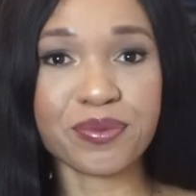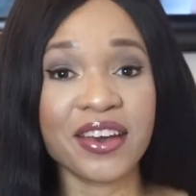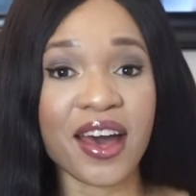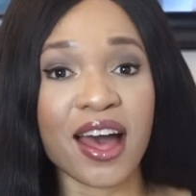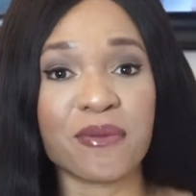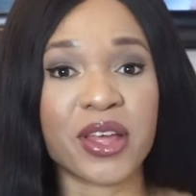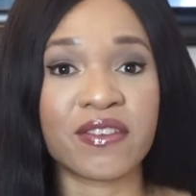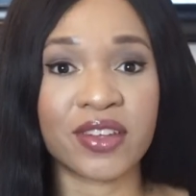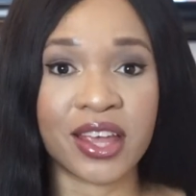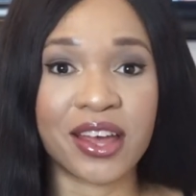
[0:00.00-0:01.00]
Here I
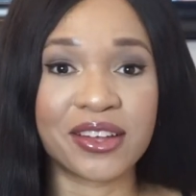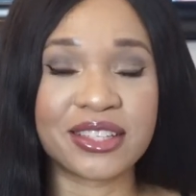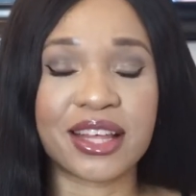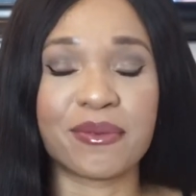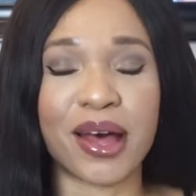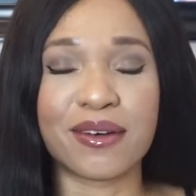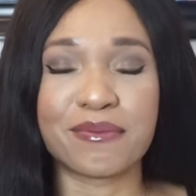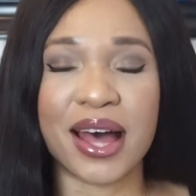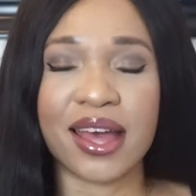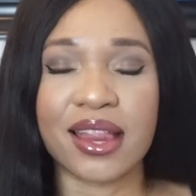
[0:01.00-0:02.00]
make videos about
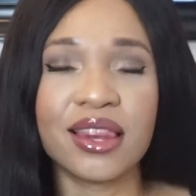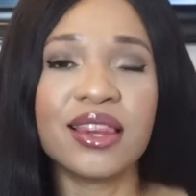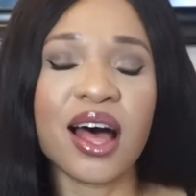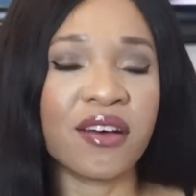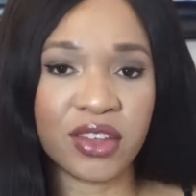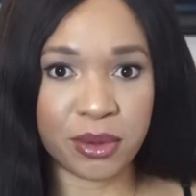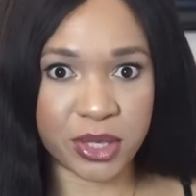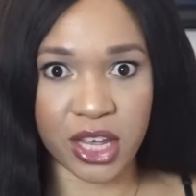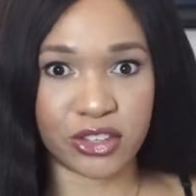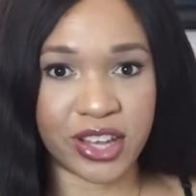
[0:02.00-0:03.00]
my love and
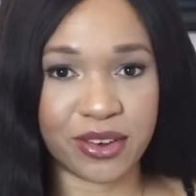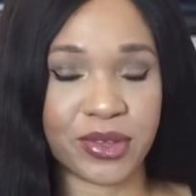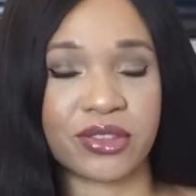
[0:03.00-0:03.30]
obsession